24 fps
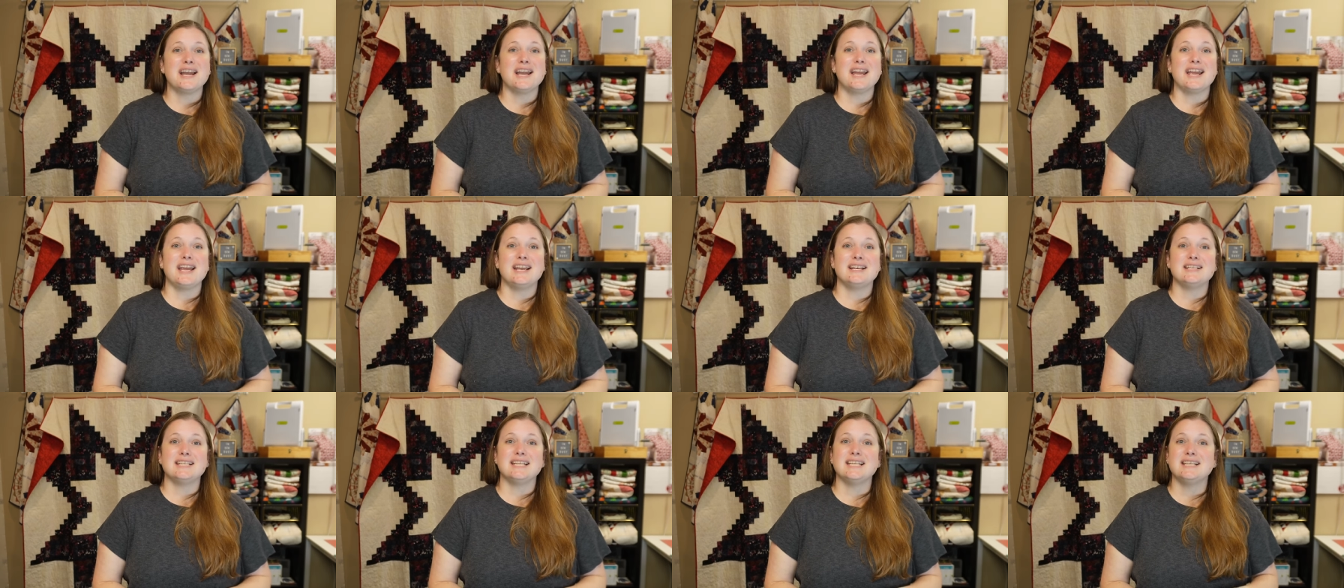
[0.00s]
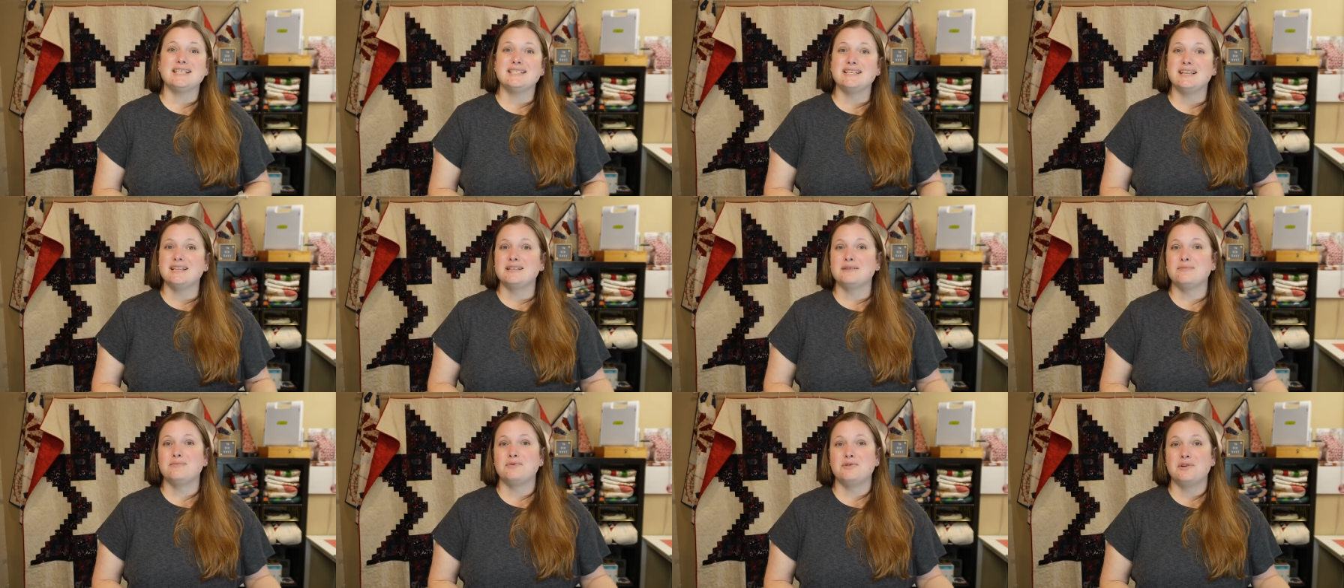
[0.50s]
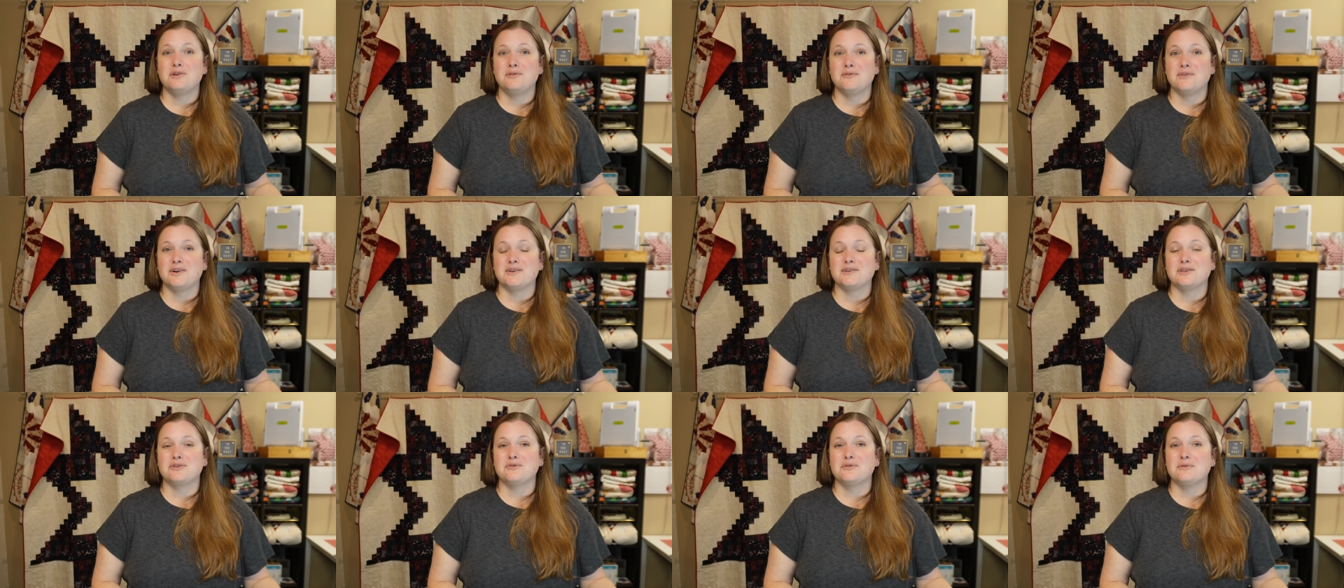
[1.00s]
and easy to
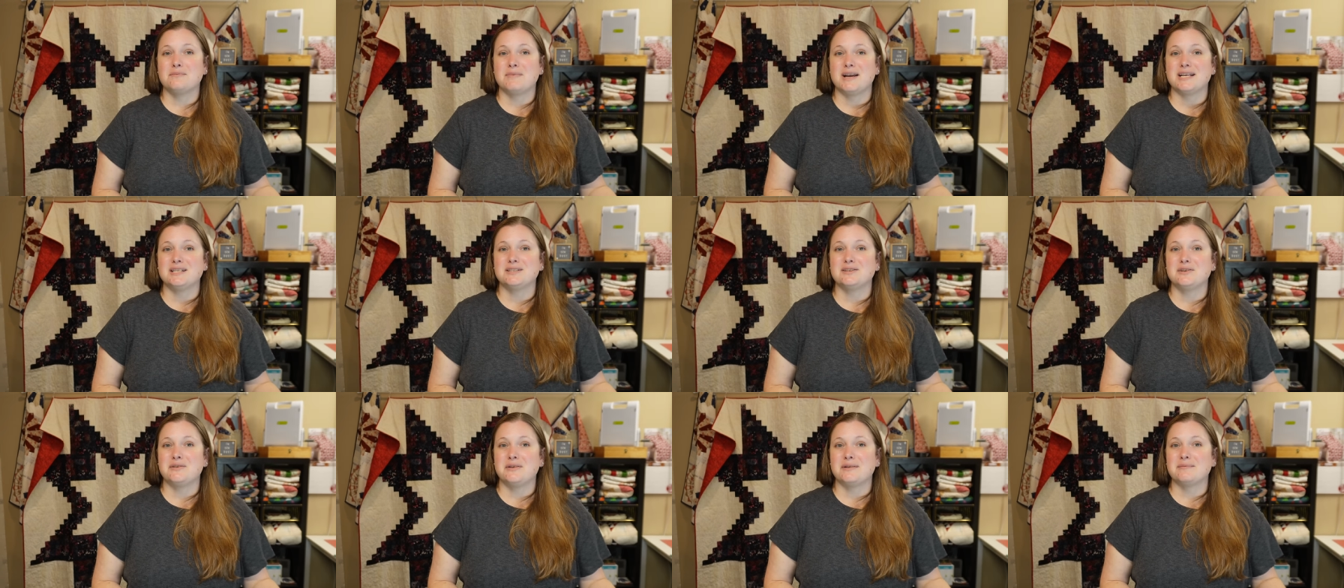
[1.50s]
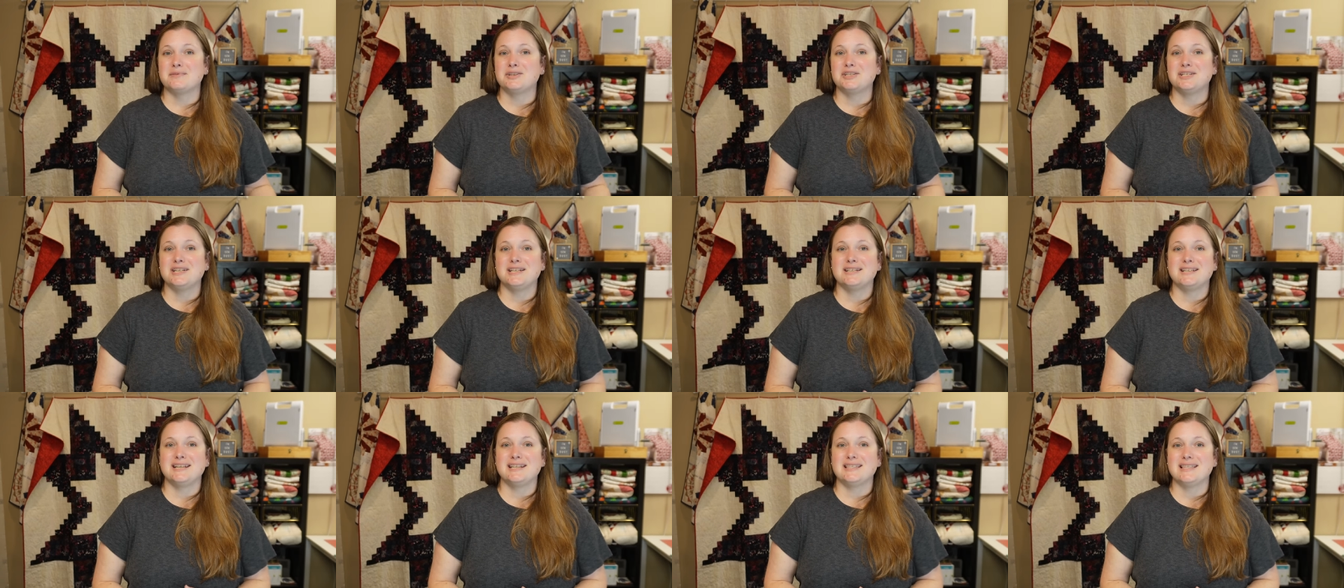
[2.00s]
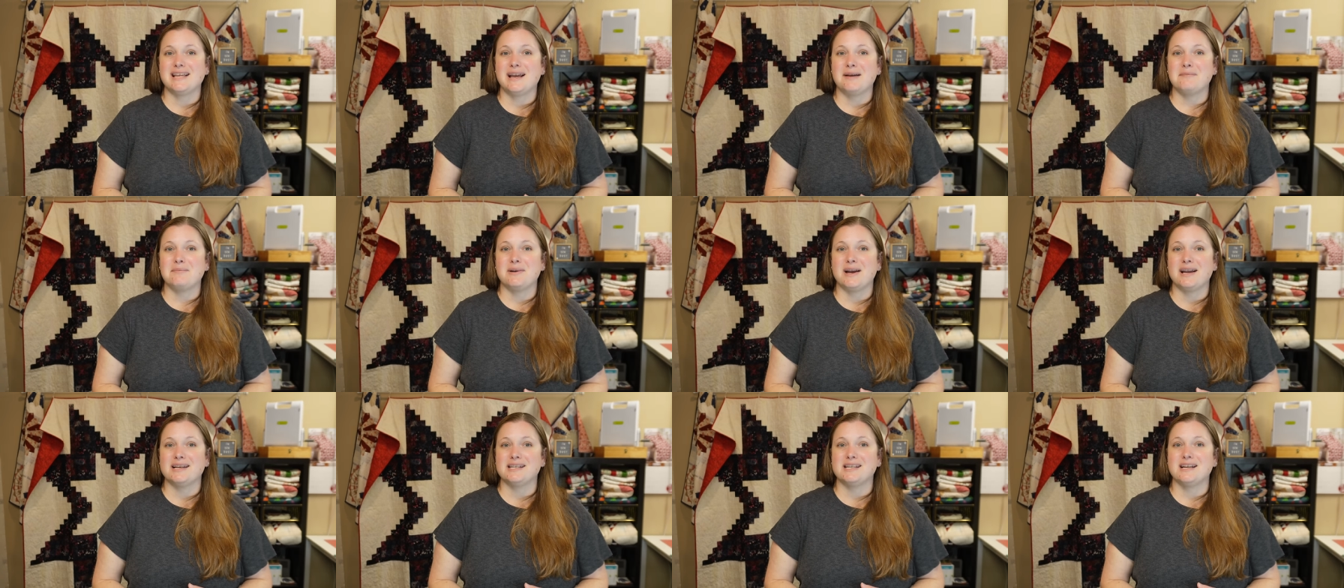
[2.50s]
maneuver through my sewing machine to get
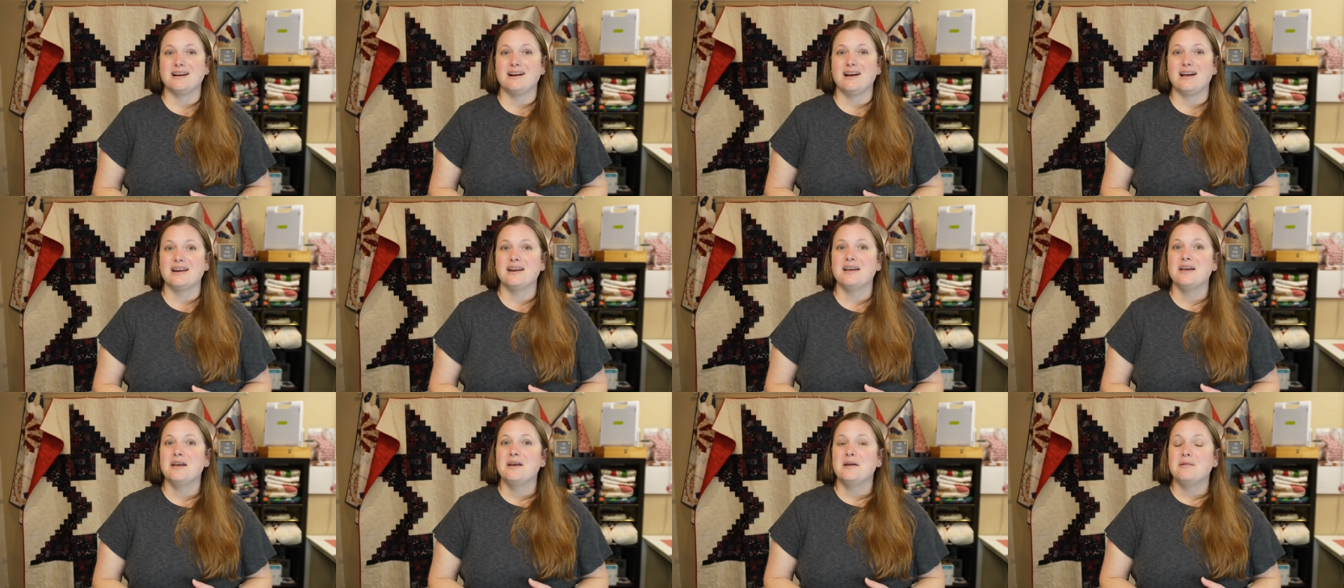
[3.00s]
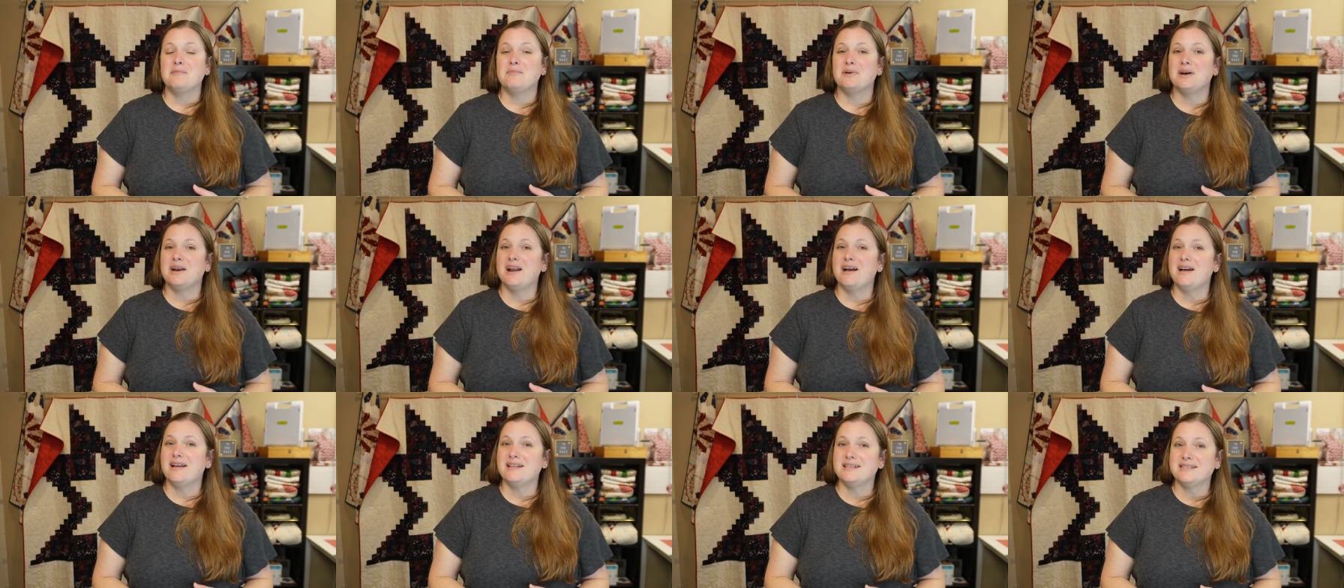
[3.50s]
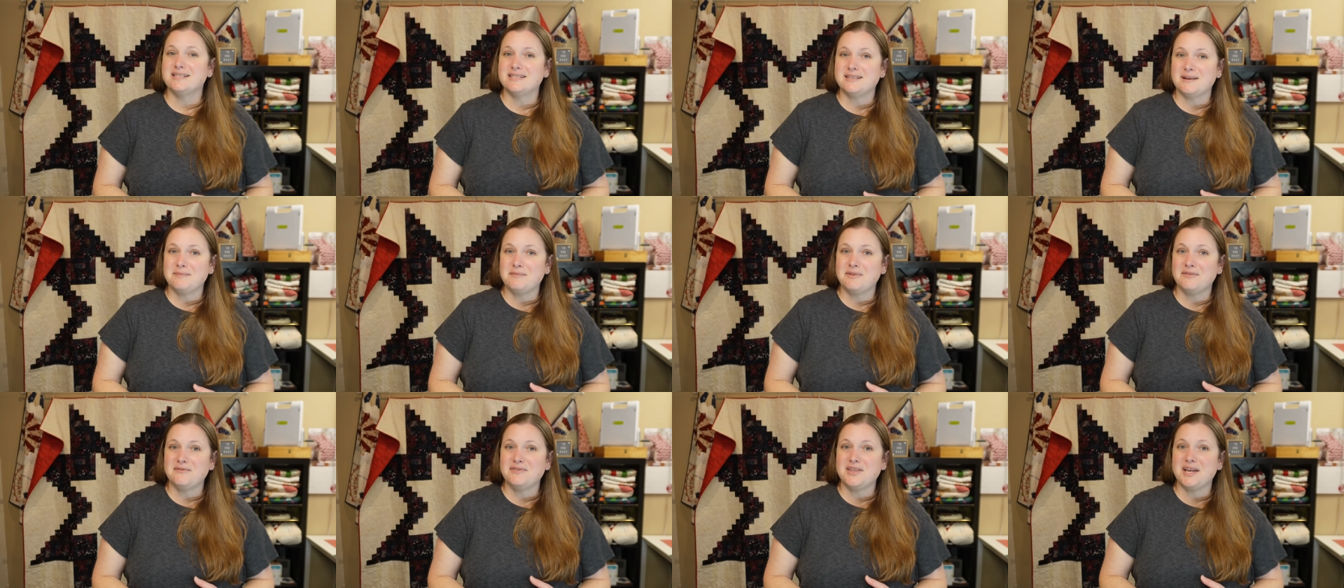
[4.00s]
that binding on, but on
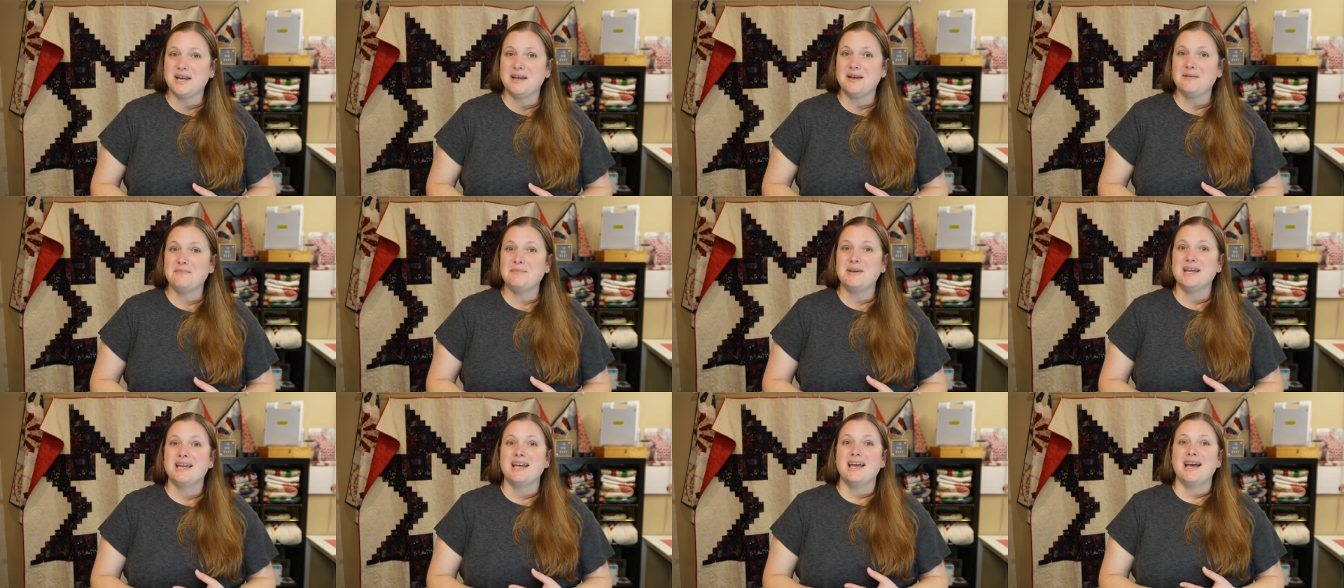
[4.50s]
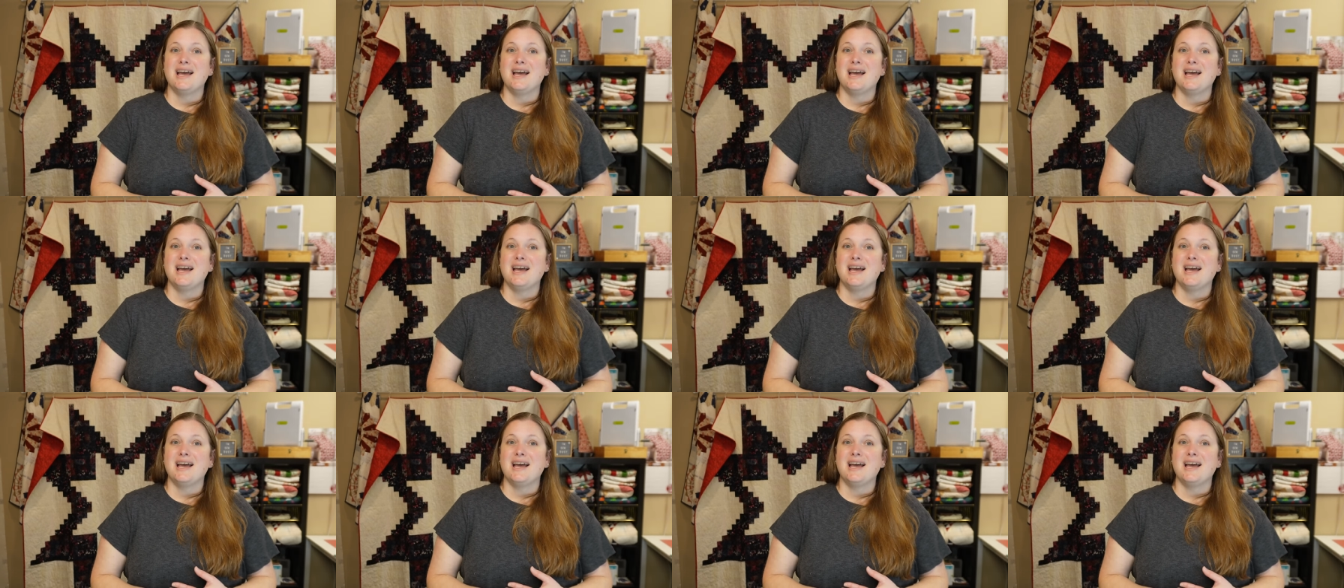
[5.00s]
some of them